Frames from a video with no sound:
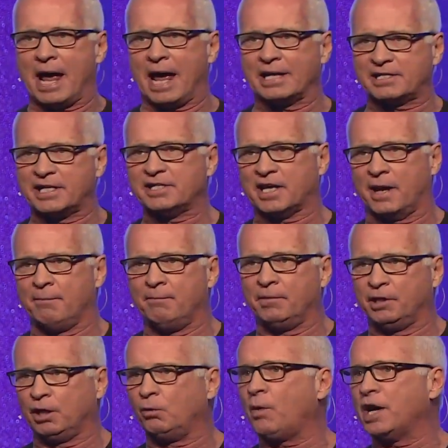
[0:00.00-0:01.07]
since I'm a
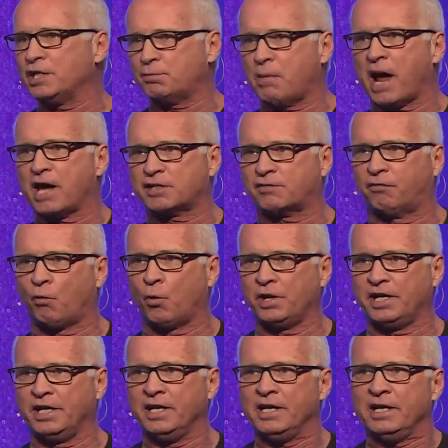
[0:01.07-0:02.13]
little ways past
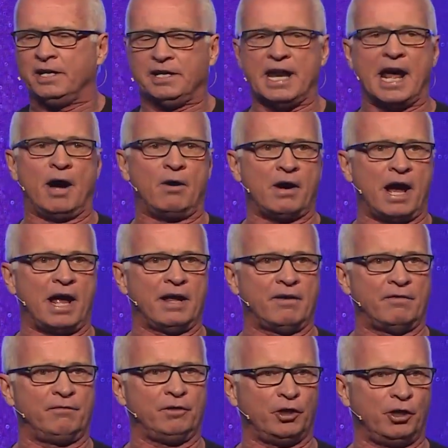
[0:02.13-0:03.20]
40 now, I
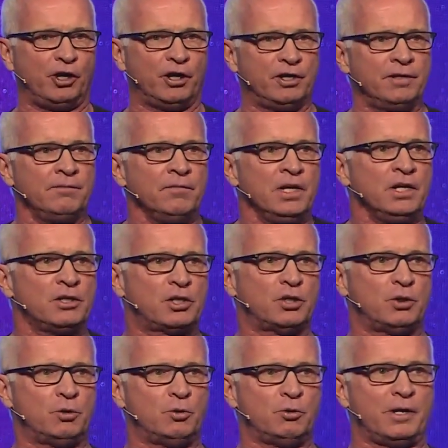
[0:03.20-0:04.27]
have learned
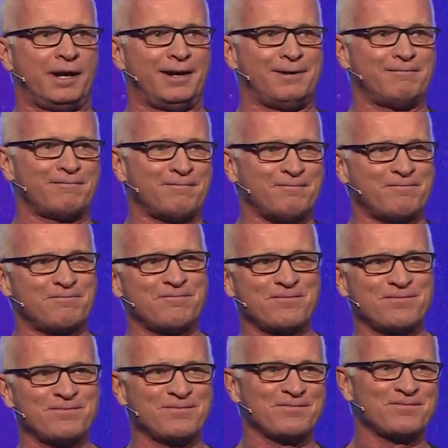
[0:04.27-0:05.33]
to...
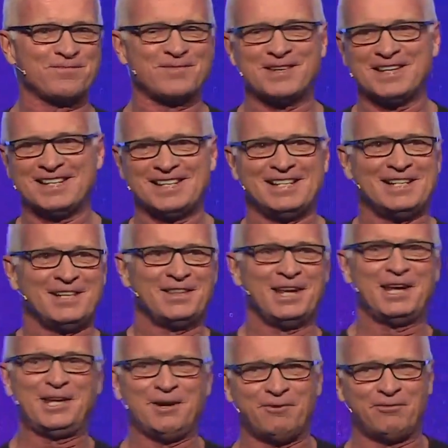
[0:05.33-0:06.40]

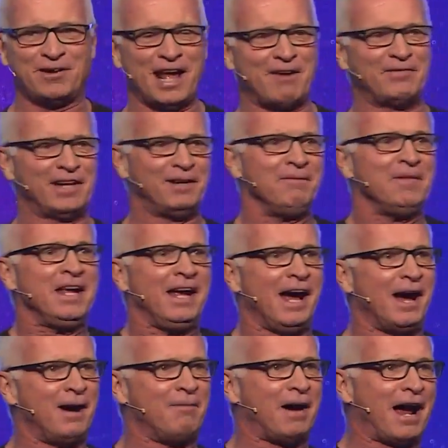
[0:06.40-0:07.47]
Thank you for laughing.
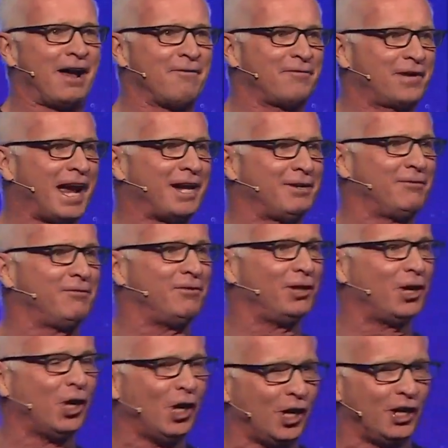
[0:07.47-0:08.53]
I've kind of
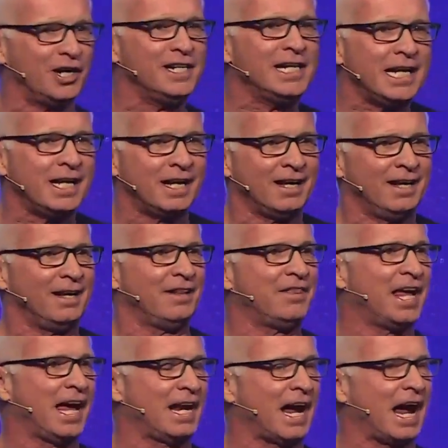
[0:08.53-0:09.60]
learned
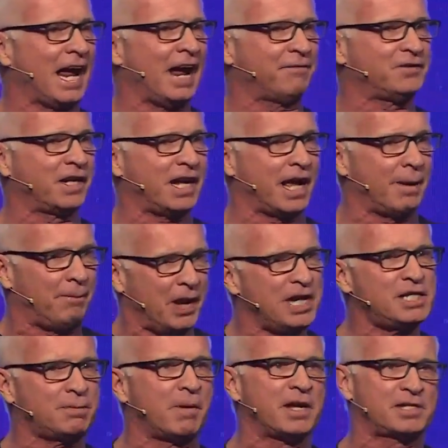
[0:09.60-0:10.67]
that I have to kind of
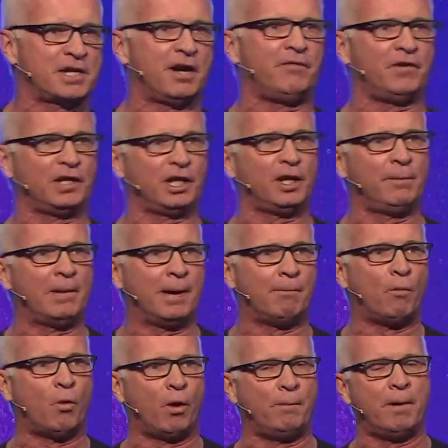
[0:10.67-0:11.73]
pace myself a little bit
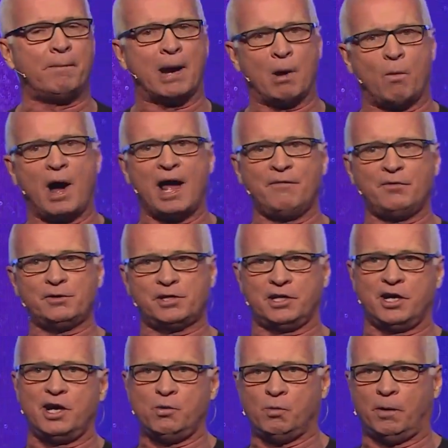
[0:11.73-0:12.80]
more, but my wife, who's a
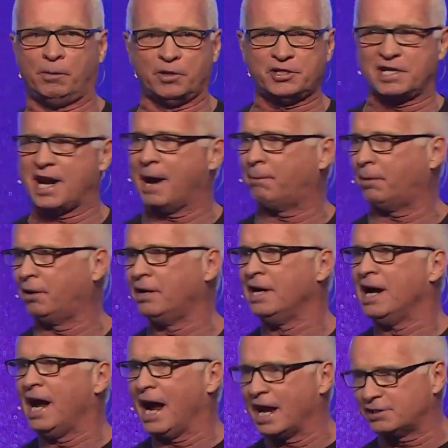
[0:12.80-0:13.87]
young whippersnapper,
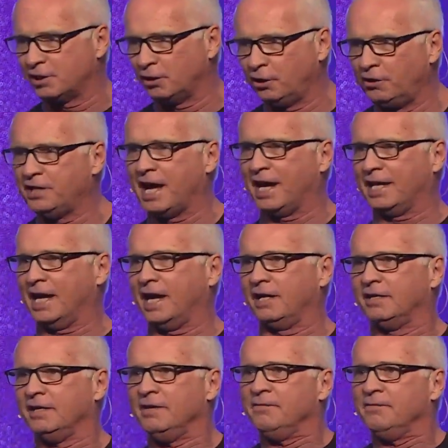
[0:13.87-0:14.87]
hasn't learned that yet.